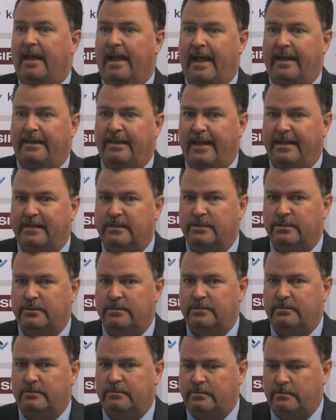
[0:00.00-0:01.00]
And then,
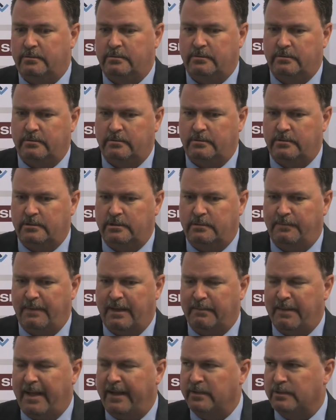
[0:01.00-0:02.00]
to
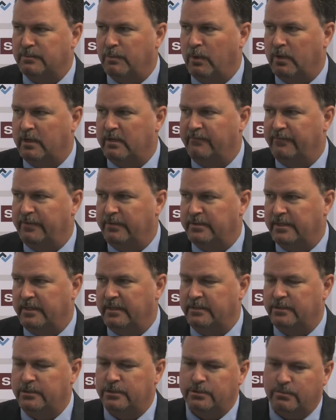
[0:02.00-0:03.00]
make matters more confusing,
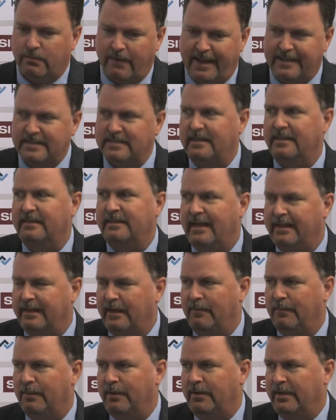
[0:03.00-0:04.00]
translate that
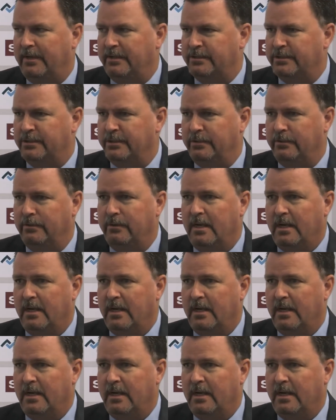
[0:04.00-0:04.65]
number into